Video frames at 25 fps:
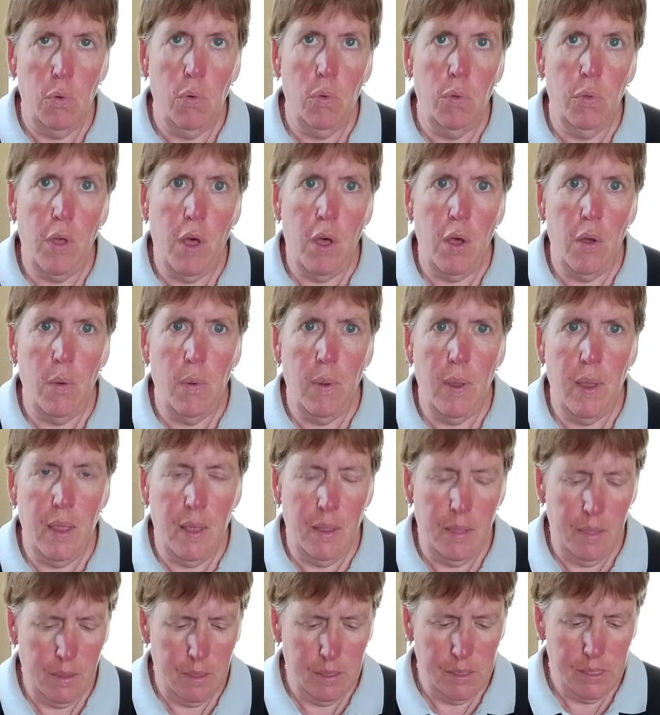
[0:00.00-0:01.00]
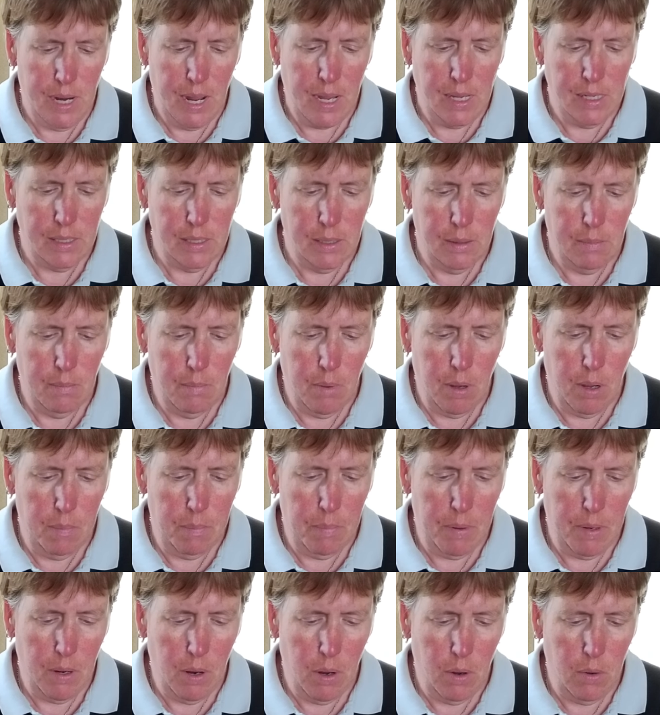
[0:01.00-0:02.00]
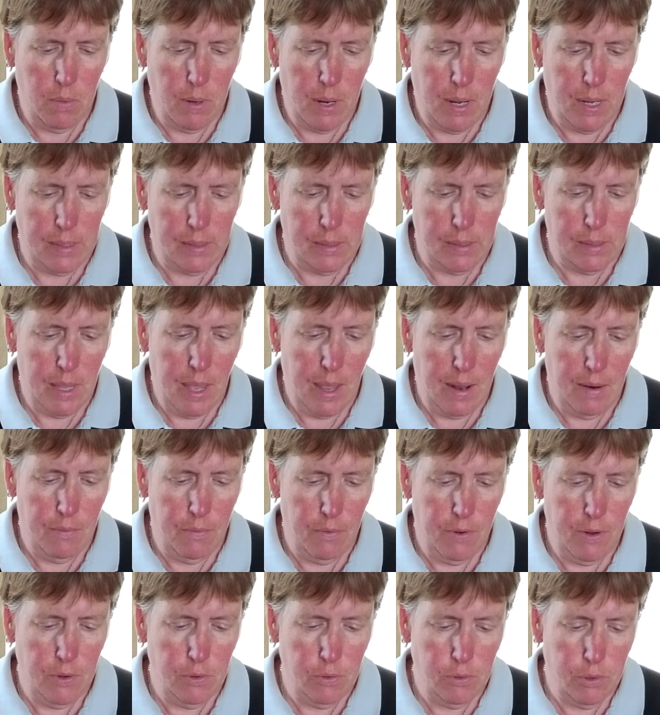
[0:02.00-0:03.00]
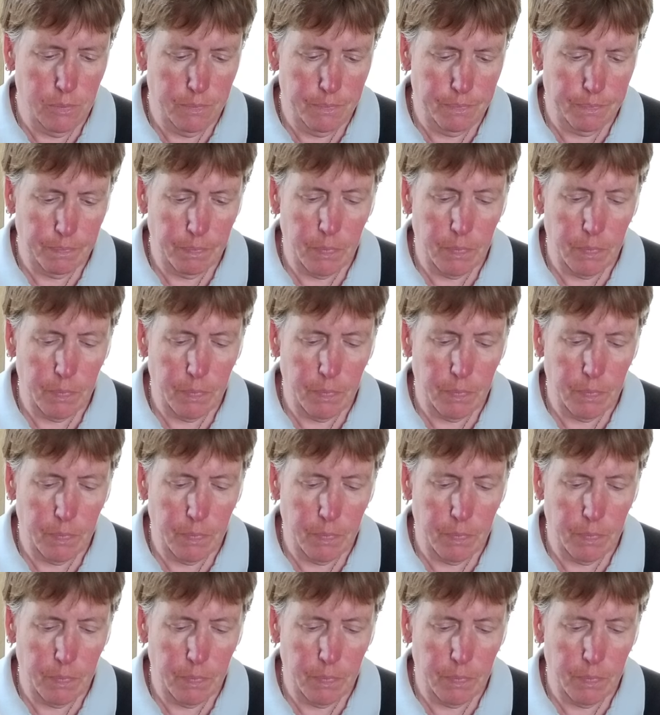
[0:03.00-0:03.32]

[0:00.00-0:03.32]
although in the States it might be known as Canfield,